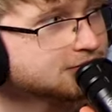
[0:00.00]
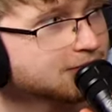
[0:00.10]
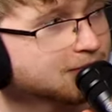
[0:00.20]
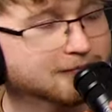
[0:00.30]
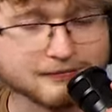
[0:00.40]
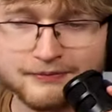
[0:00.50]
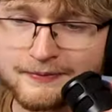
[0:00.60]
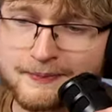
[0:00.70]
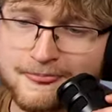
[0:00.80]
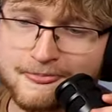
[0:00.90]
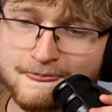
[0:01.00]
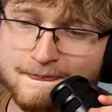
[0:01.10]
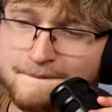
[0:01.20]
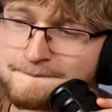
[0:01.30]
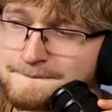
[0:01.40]

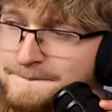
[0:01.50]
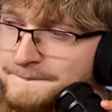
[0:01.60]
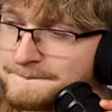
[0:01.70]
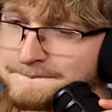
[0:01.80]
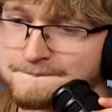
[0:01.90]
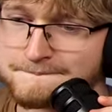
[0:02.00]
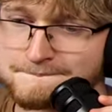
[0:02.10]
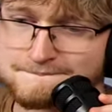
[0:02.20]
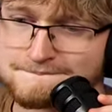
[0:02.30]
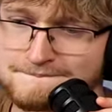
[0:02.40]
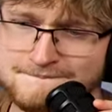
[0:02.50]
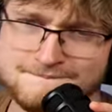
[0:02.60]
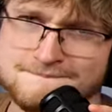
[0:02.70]
[no speech]